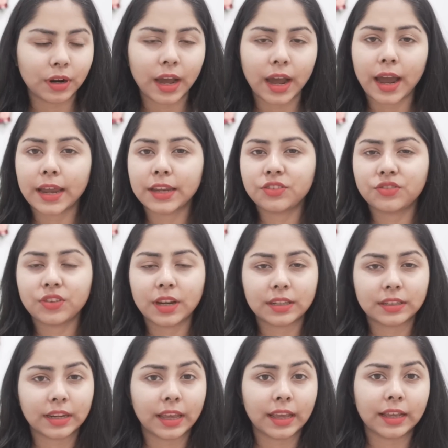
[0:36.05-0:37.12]

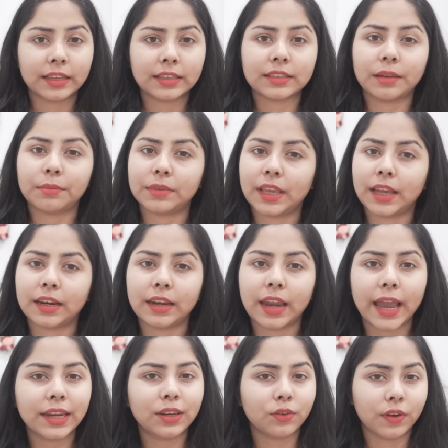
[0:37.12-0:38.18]
hydrating, something
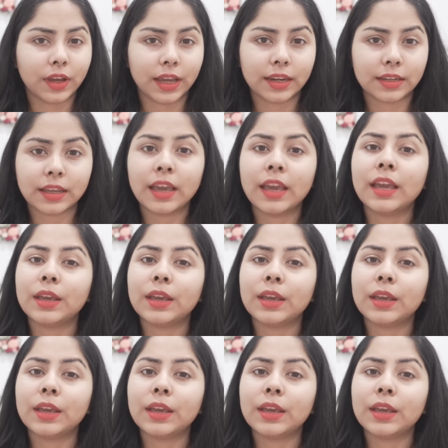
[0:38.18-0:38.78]
lightweight,